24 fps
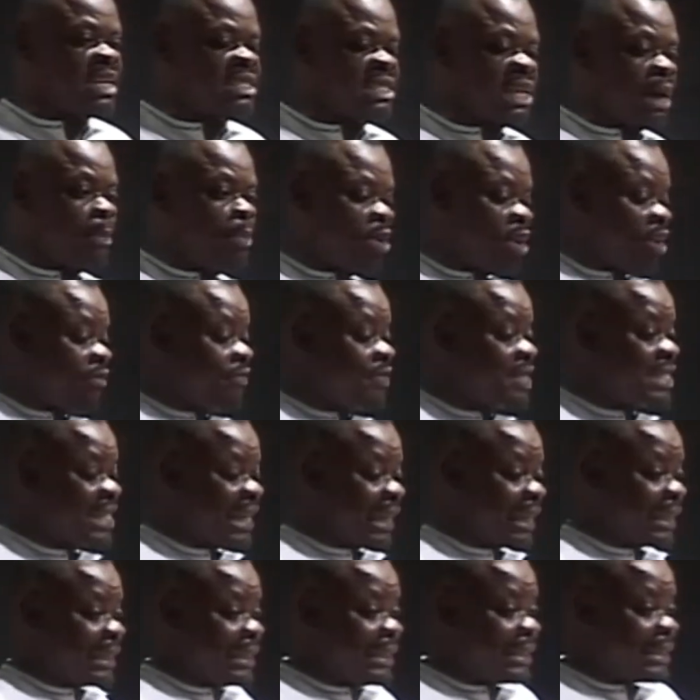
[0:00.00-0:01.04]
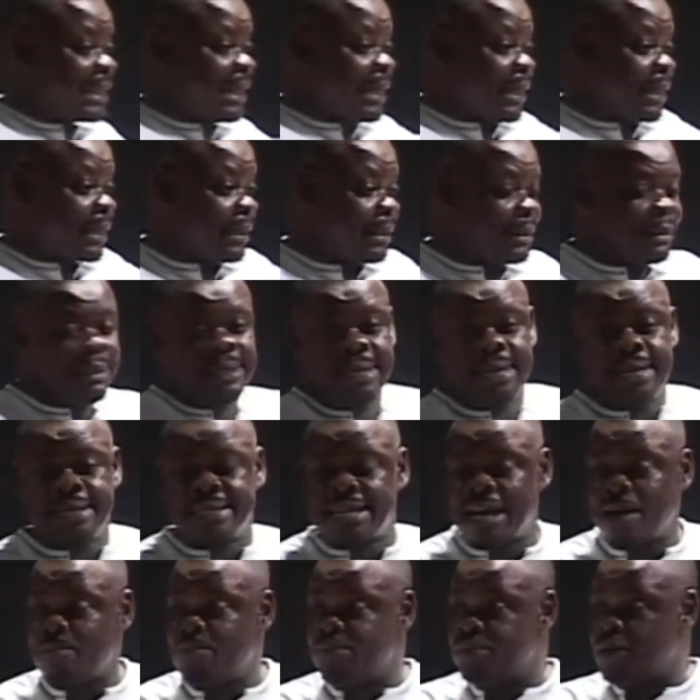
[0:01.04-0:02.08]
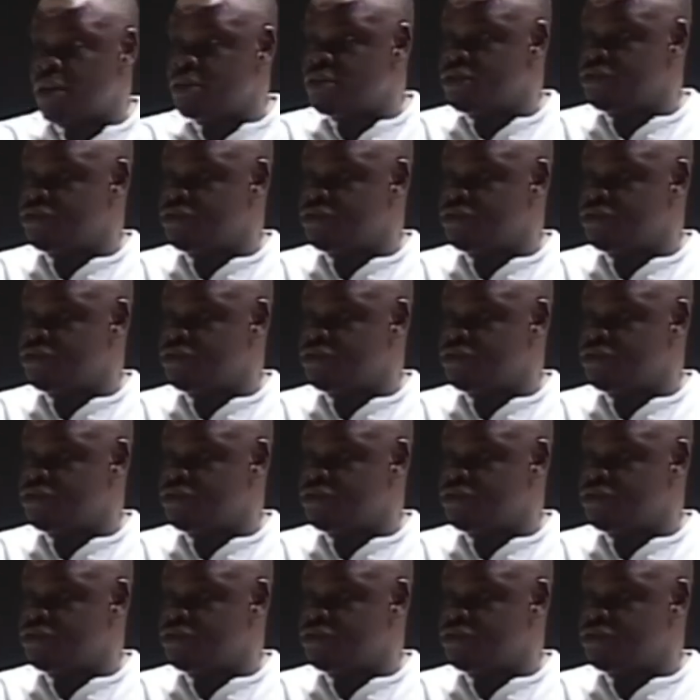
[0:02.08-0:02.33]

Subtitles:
example of thinking that brought